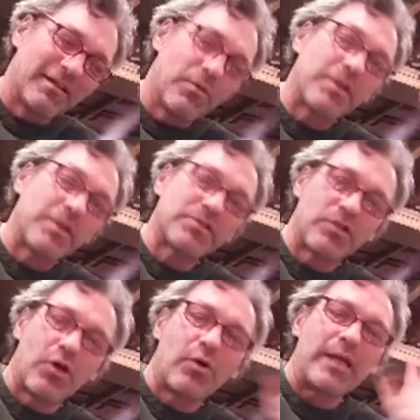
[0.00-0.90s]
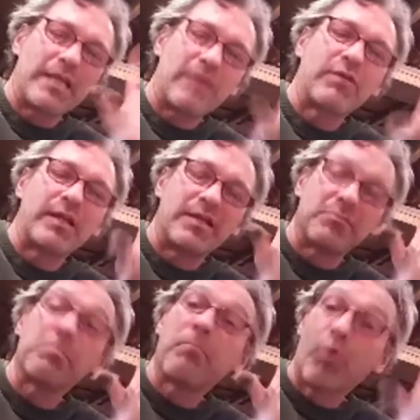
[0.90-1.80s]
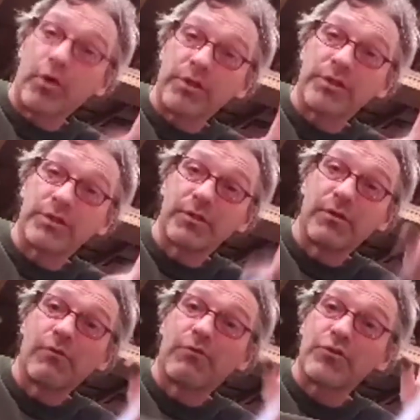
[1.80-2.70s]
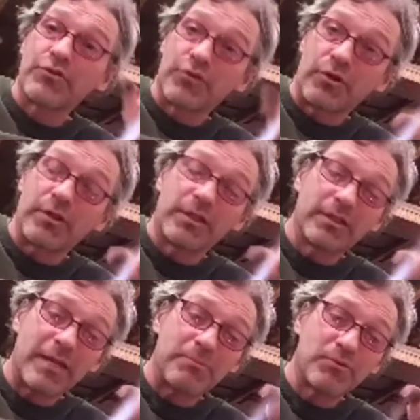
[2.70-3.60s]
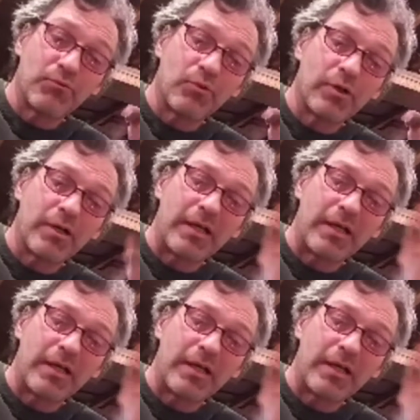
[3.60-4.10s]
Going slow and even is important for certain types of work,